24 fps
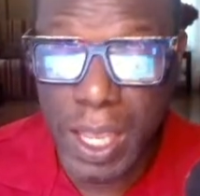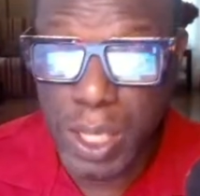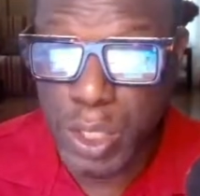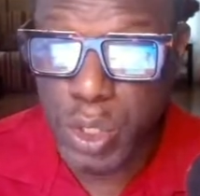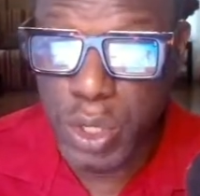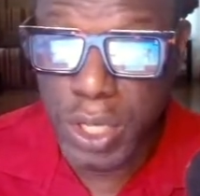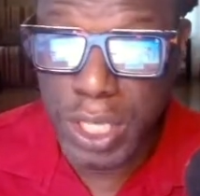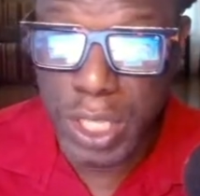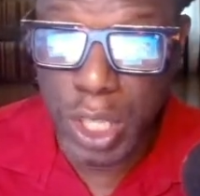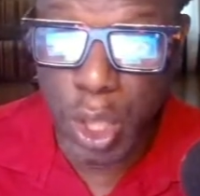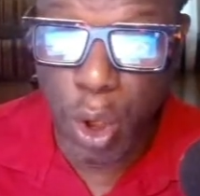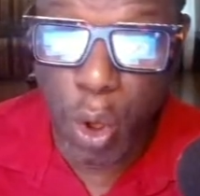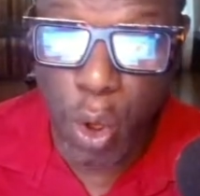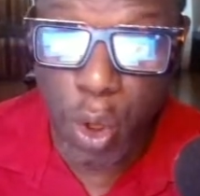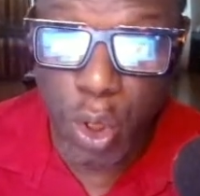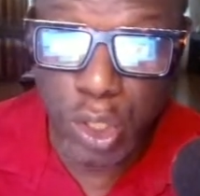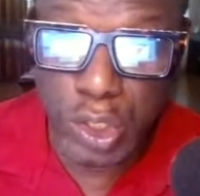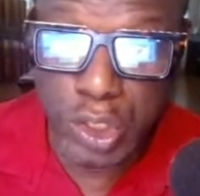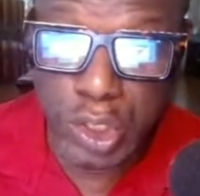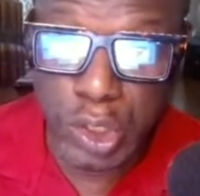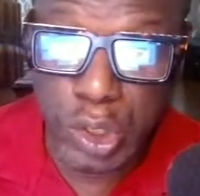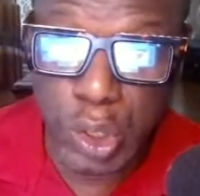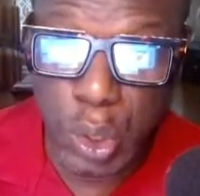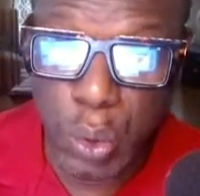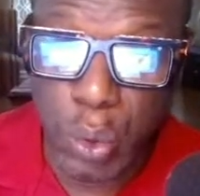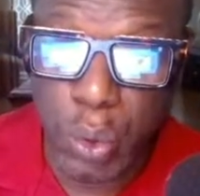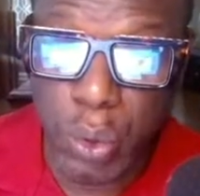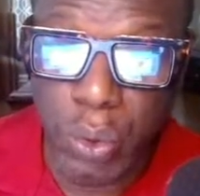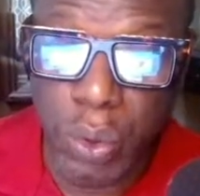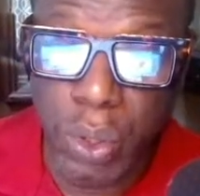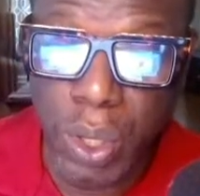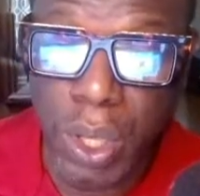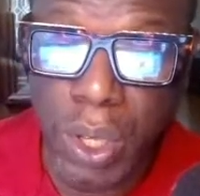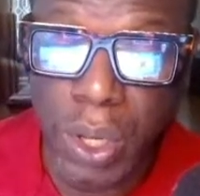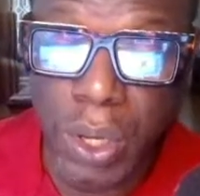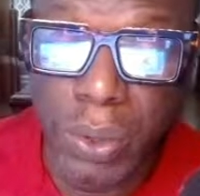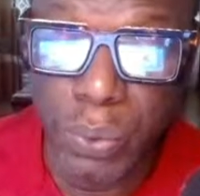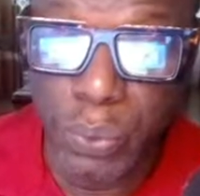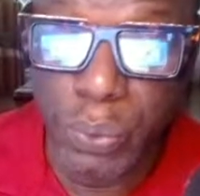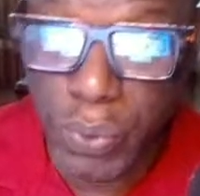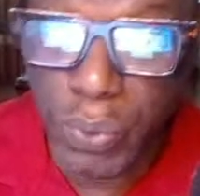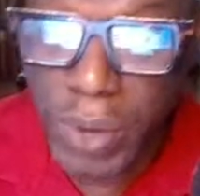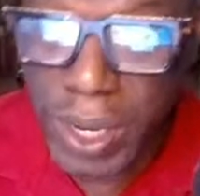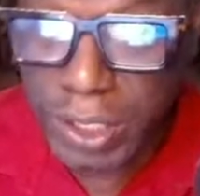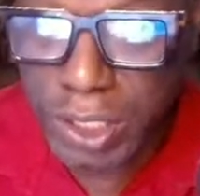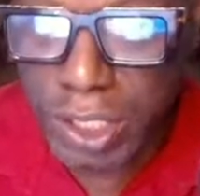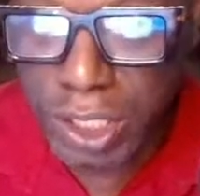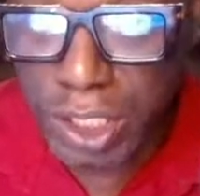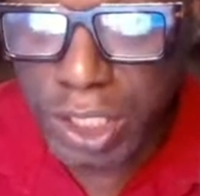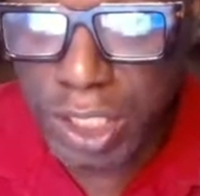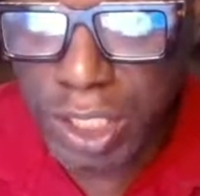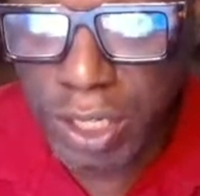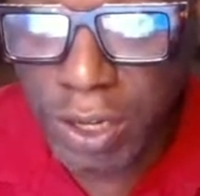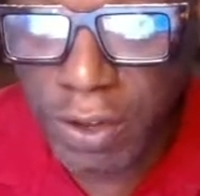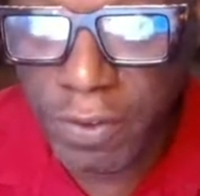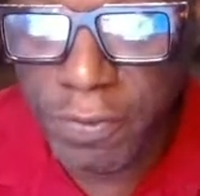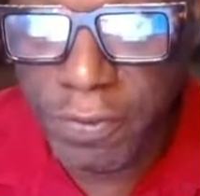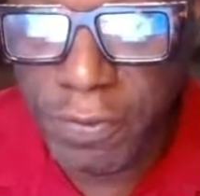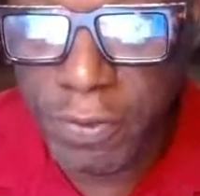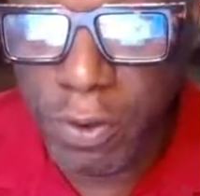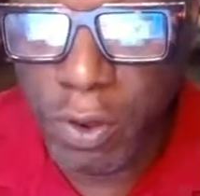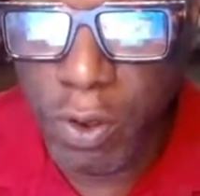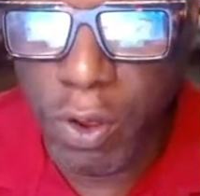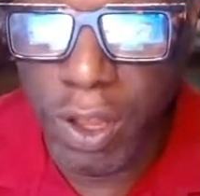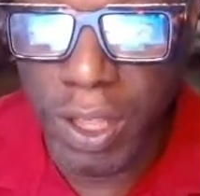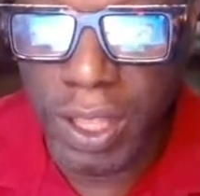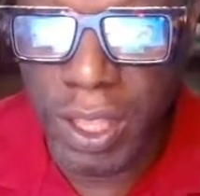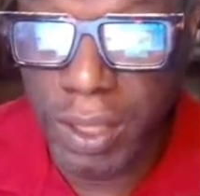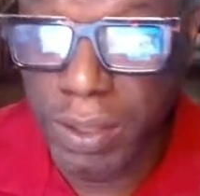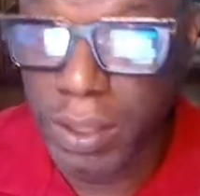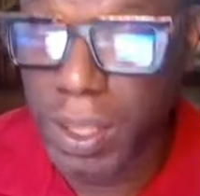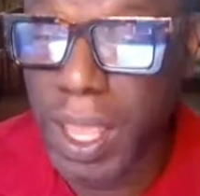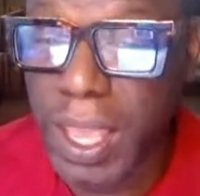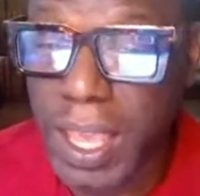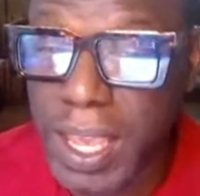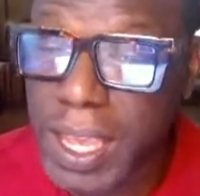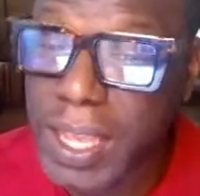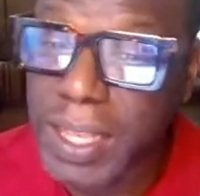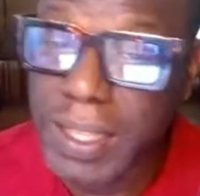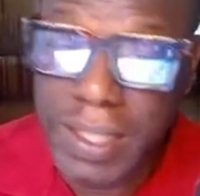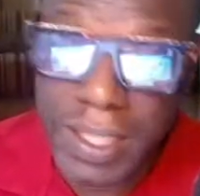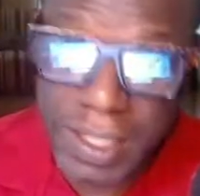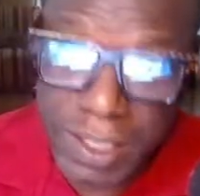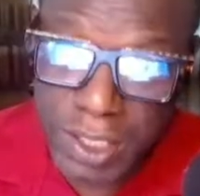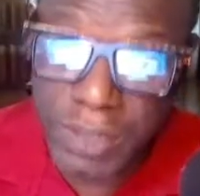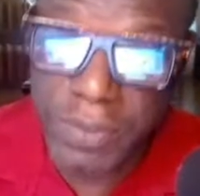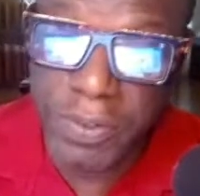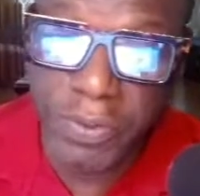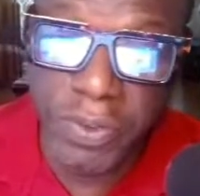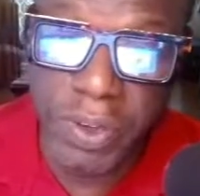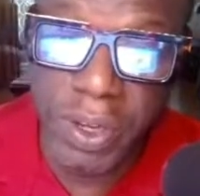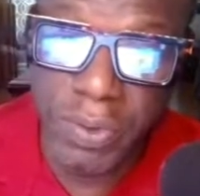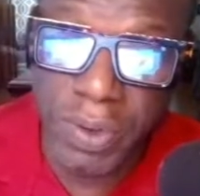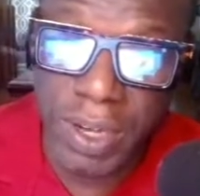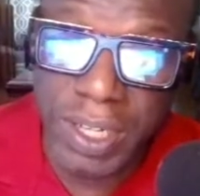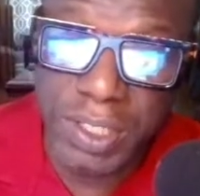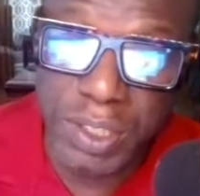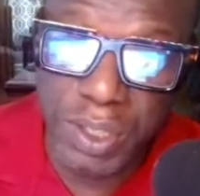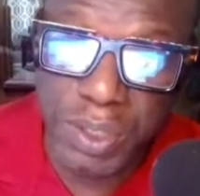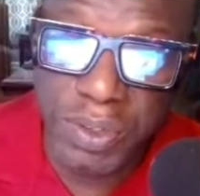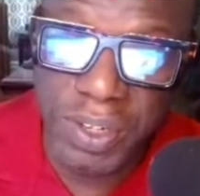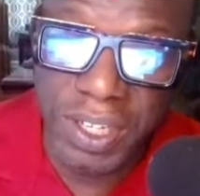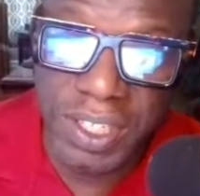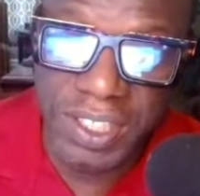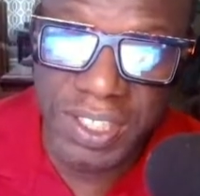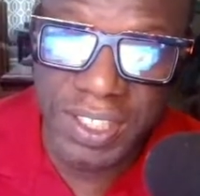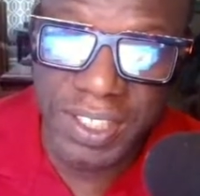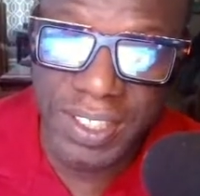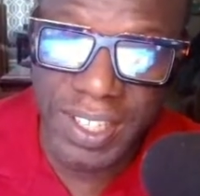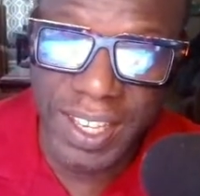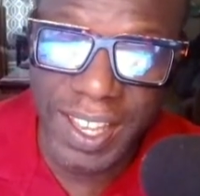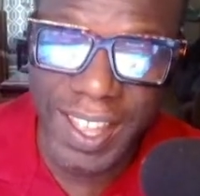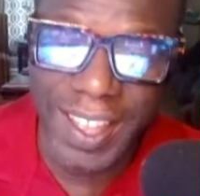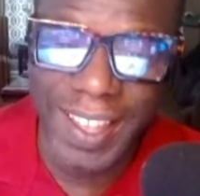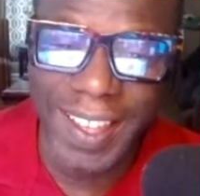You can also register for, and this is a free registration,